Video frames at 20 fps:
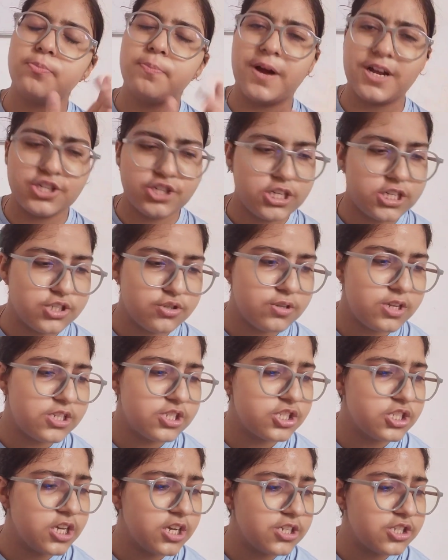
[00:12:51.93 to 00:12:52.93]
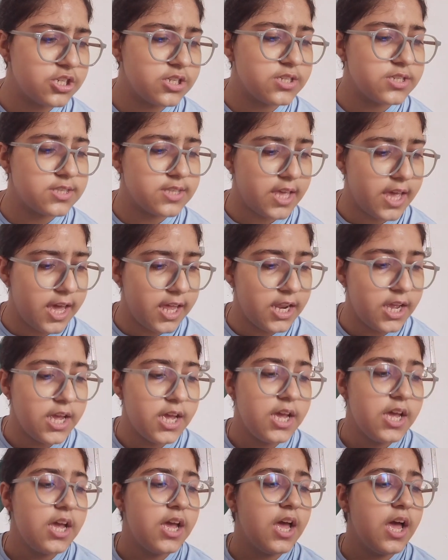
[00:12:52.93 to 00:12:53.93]
So partial dissociation is there,
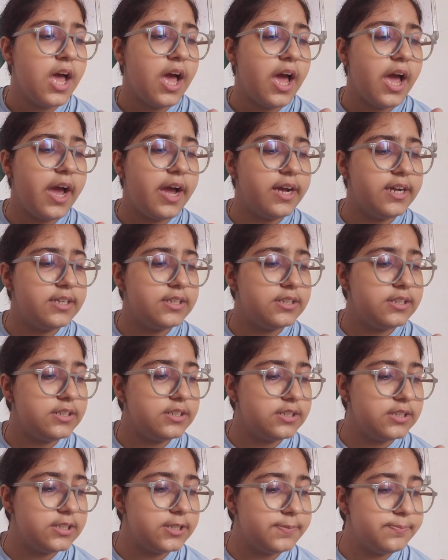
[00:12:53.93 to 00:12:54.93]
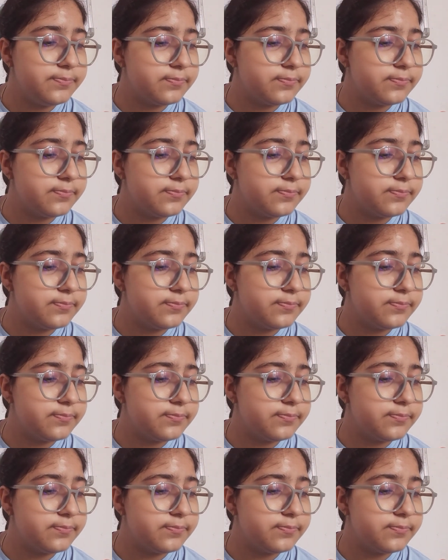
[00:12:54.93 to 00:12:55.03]
and